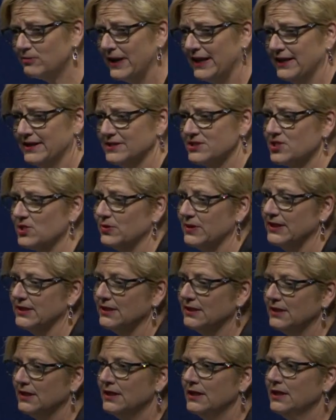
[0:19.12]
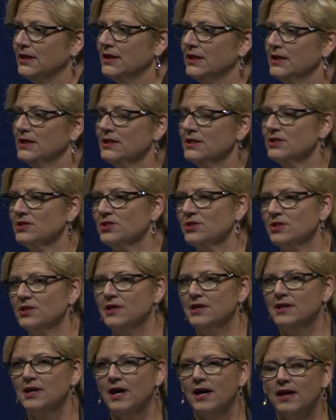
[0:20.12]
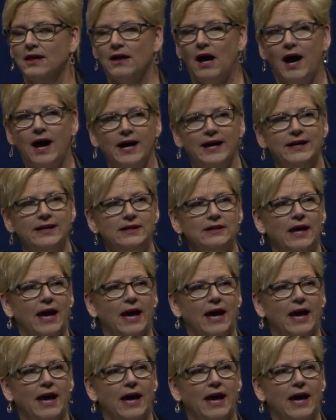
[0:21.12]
right into it. I